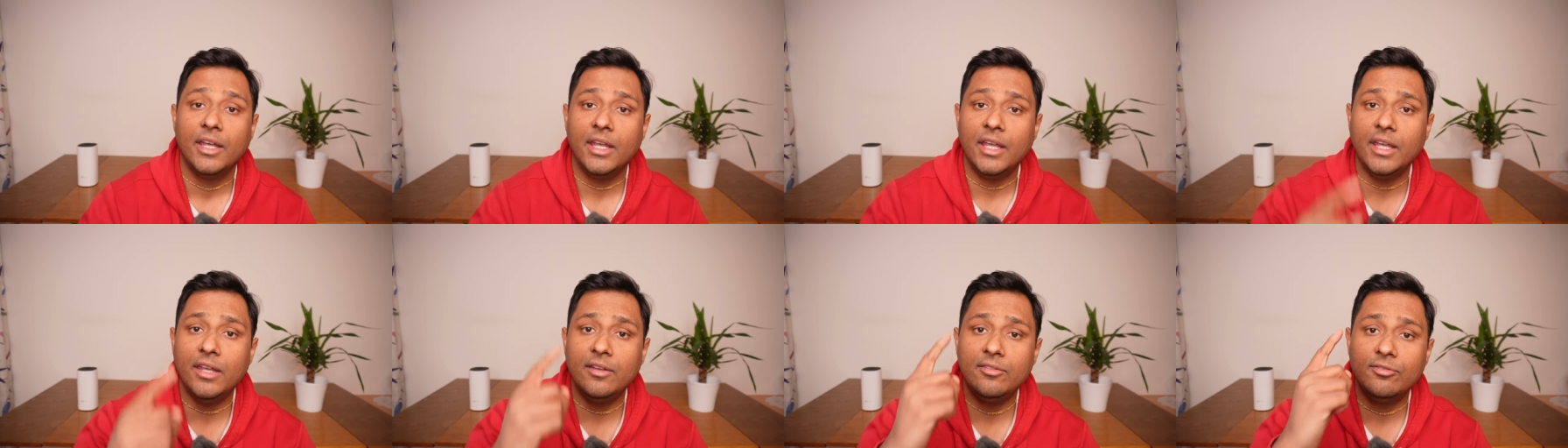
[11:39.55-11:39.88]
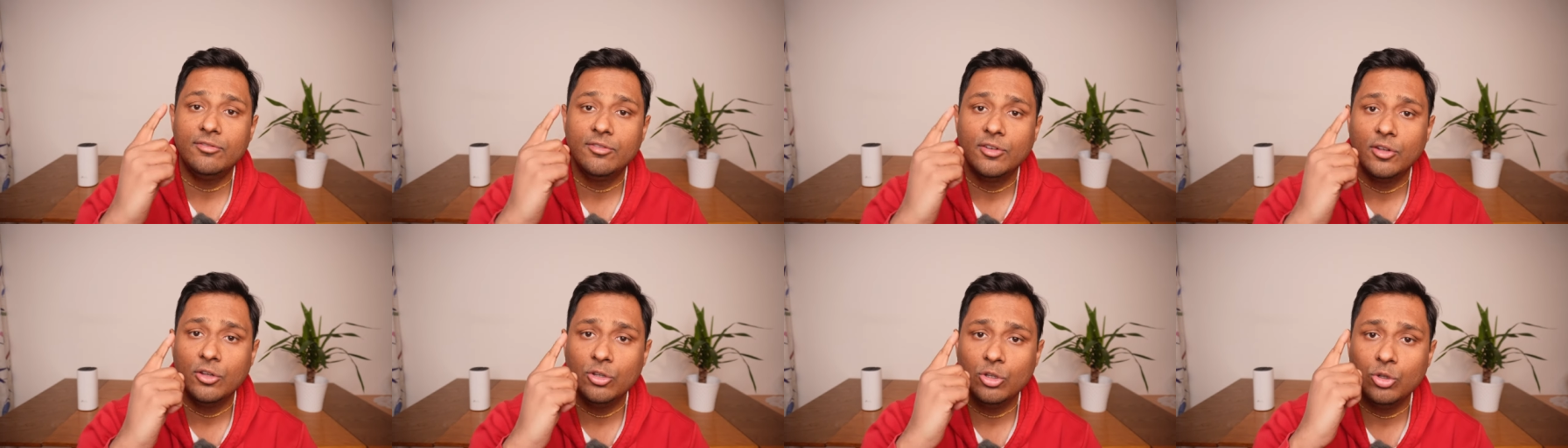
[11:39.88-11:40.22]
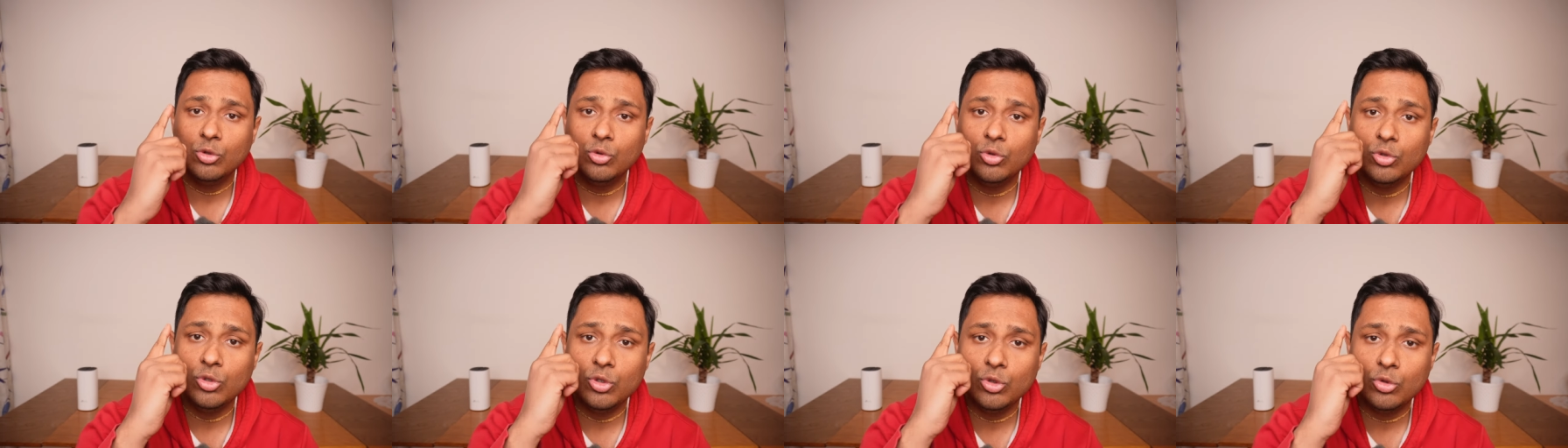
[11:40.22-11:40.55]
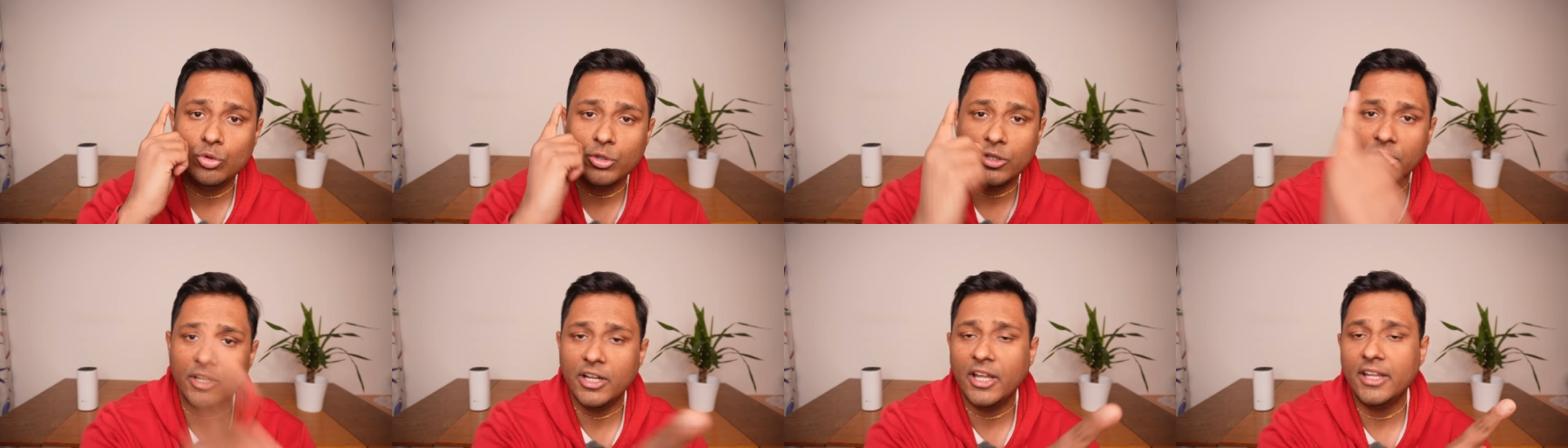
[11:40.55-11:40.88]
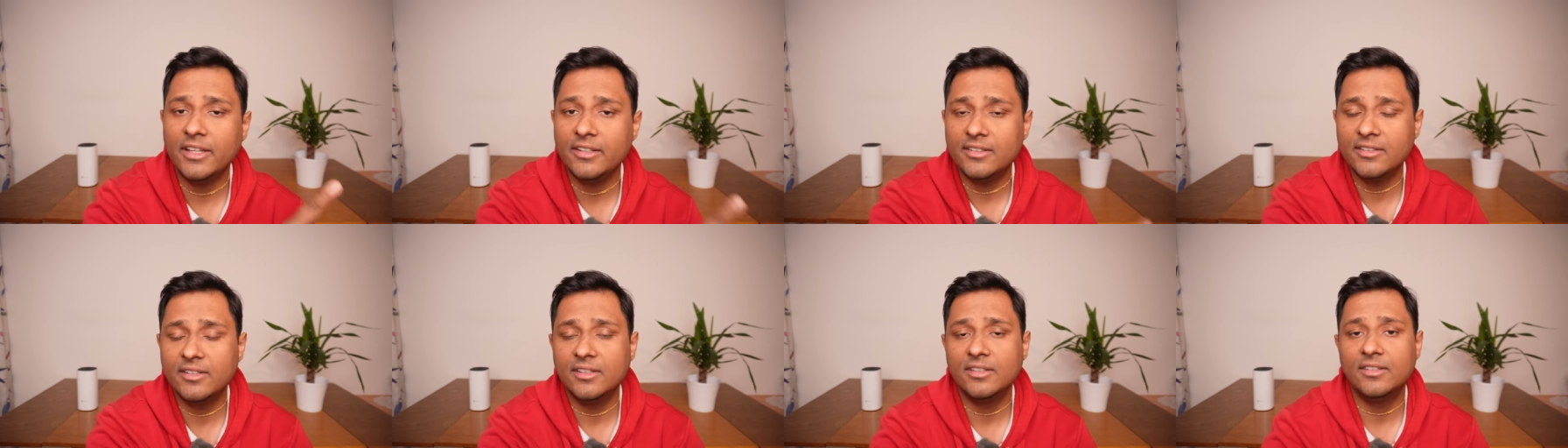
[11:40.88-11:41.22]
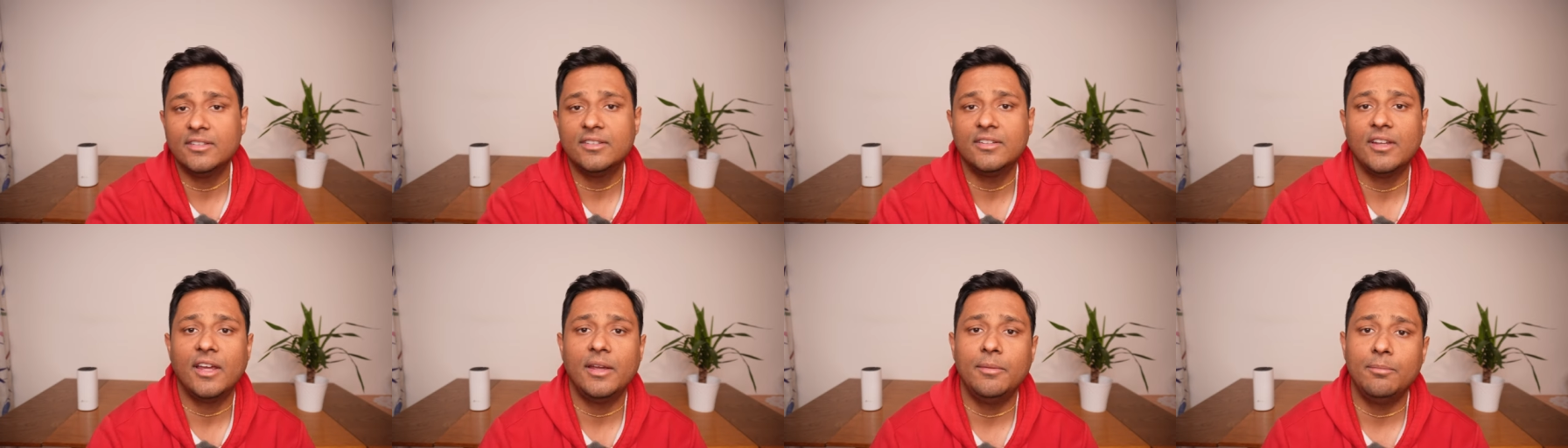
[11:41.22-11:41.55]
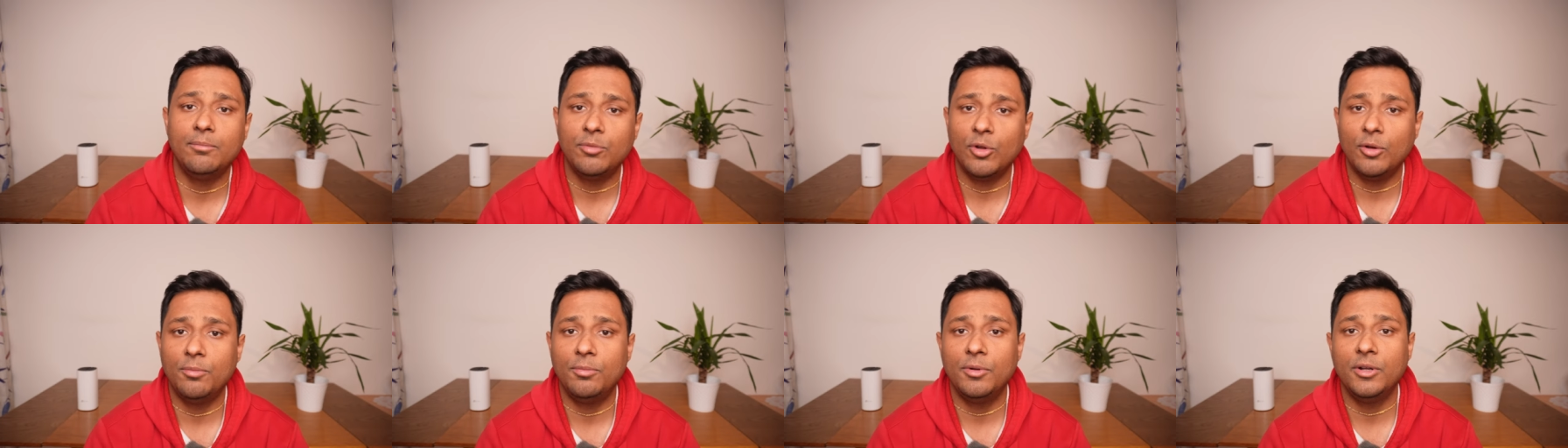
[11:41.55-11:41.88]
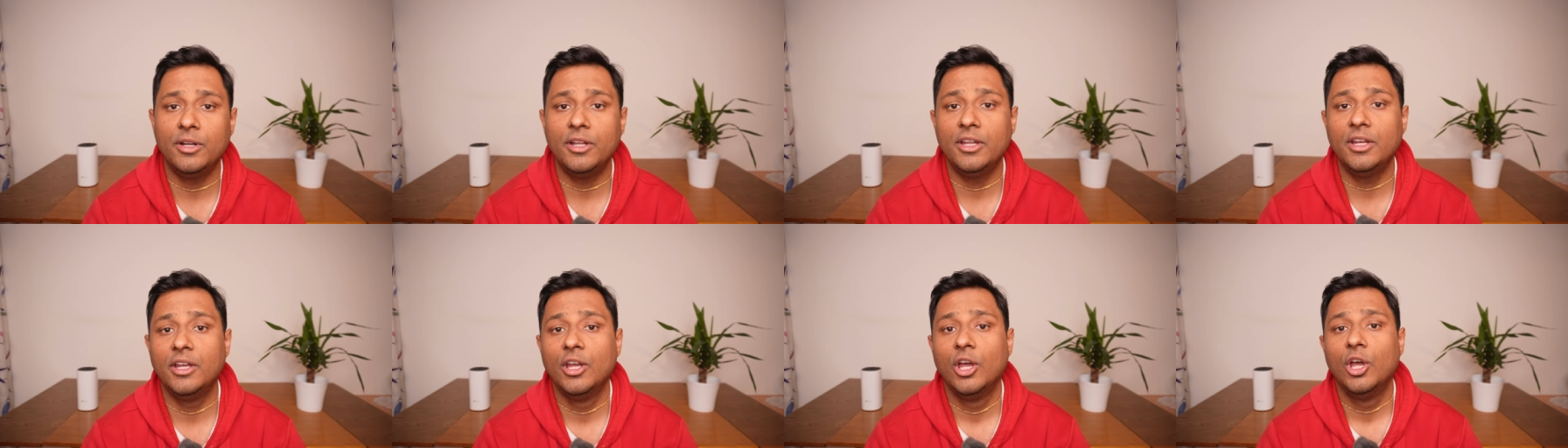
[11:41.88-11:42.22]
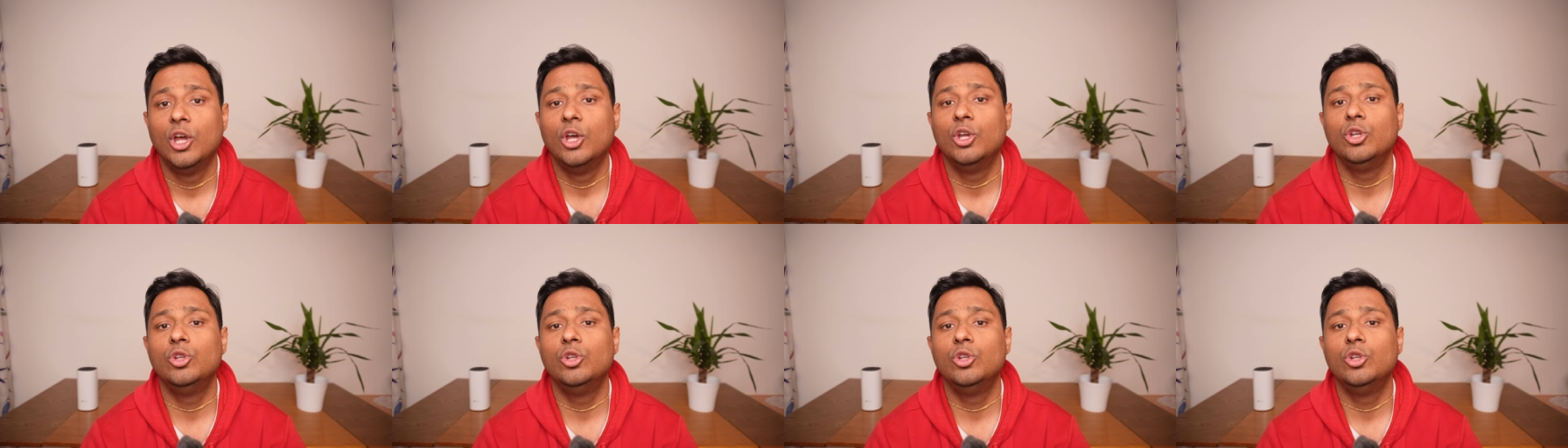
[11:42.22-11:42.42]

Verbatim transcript: if you utilize this time properly,